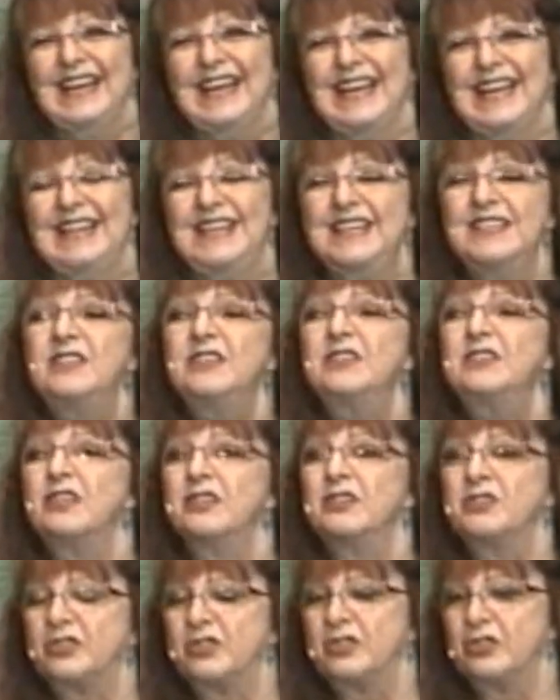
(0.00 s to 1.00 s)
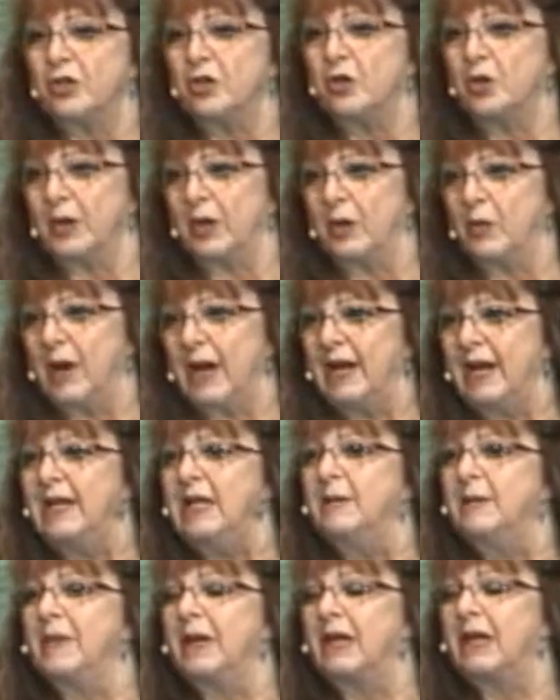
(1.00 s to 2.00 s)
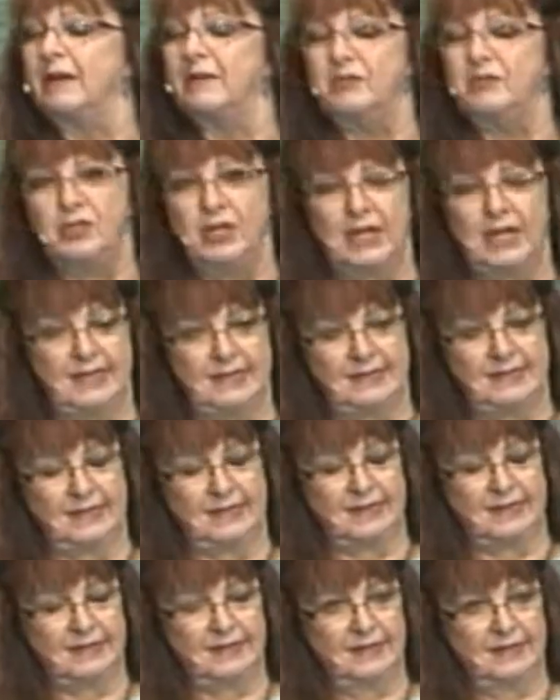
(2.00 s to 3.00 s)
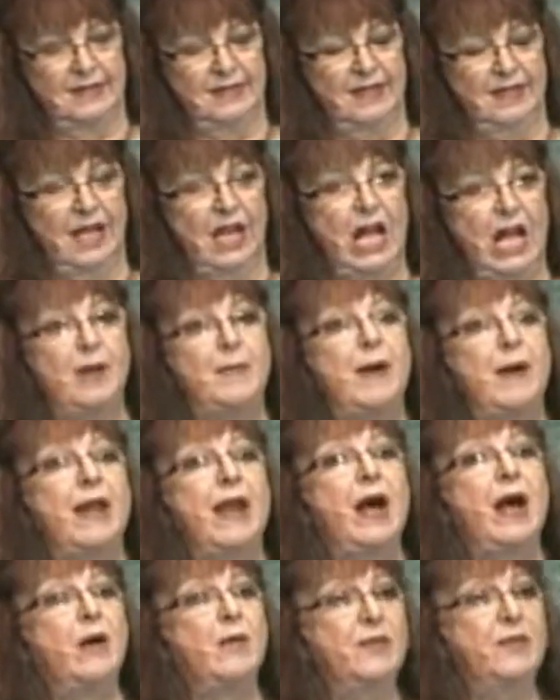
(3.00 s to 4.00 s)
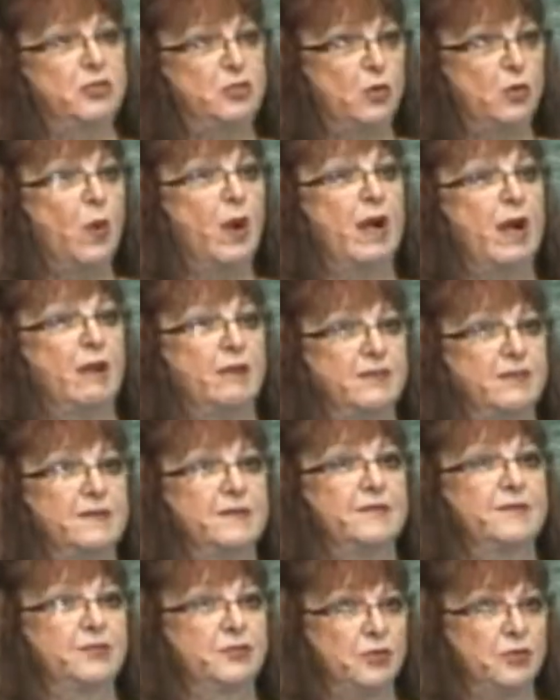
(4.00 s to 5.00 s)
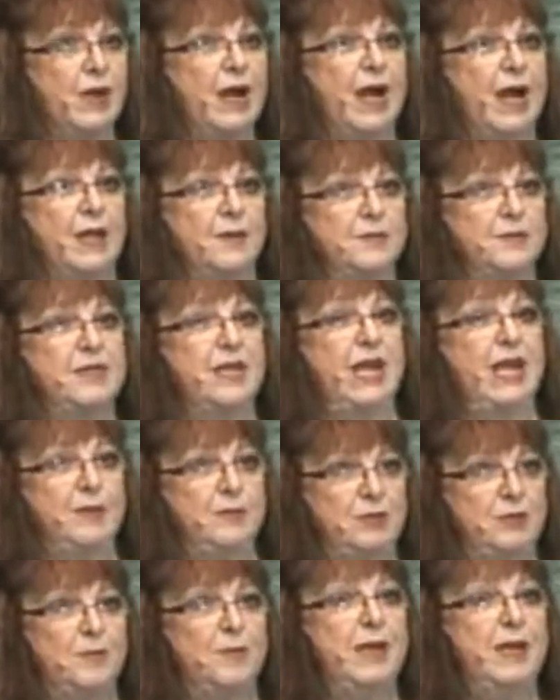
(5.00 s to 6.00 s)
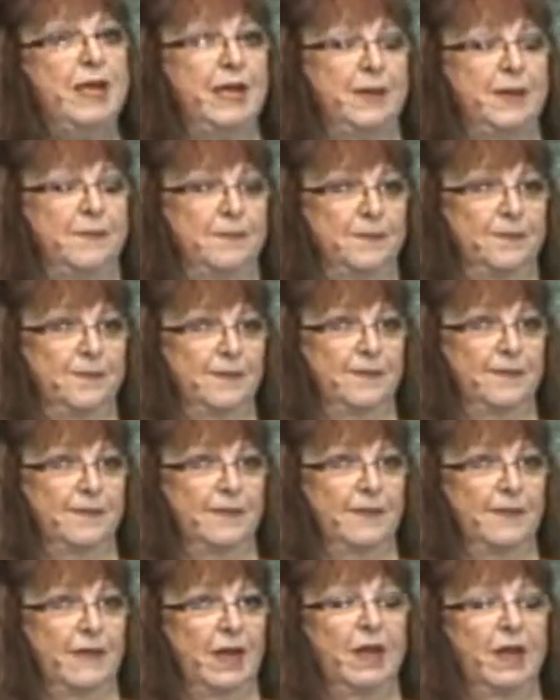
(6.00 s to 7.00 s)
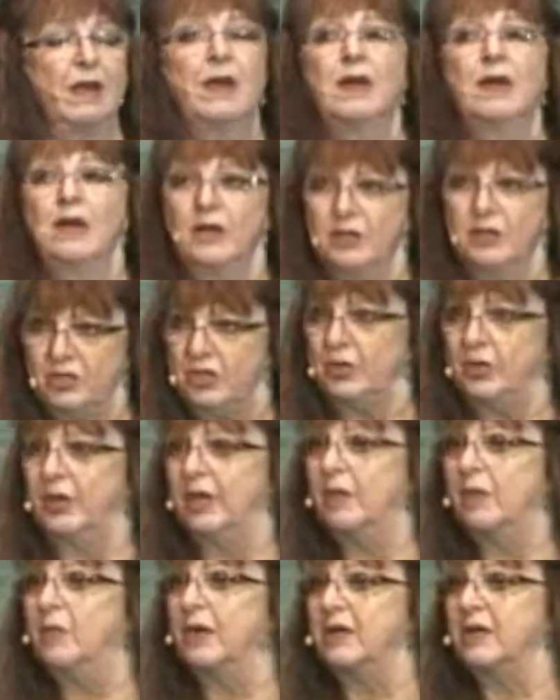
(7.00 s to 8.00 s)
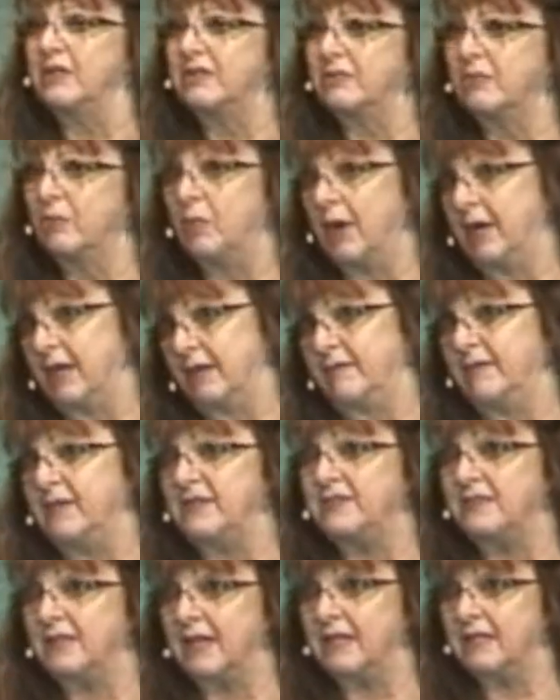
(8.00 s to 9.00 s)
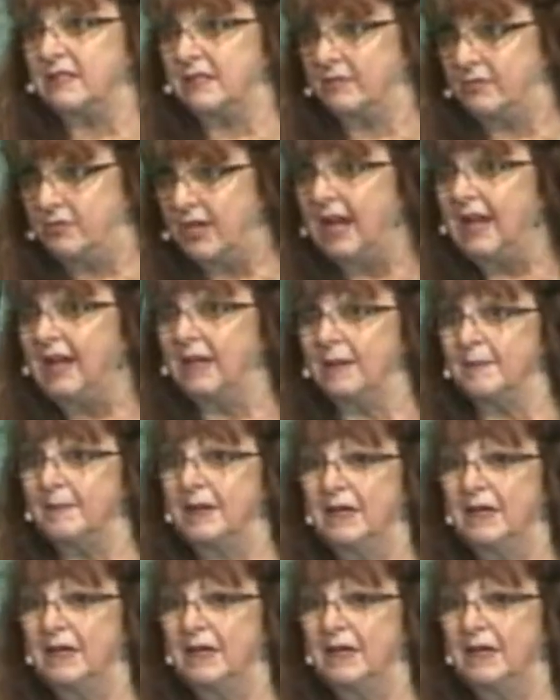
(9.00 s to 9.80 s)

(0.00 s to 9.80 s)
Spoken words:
This is a story right in the middle of Genesis about how the 12 tribes came to be. Judah was one of the sons of Jacob,